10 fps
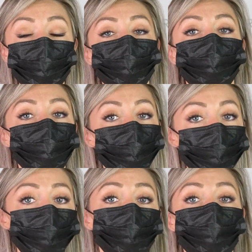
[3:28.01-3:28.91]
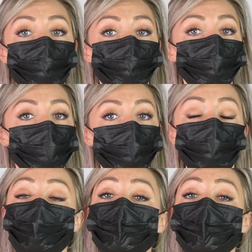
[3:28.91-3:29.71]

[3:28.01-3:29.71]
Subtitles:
You'll use your lash tape,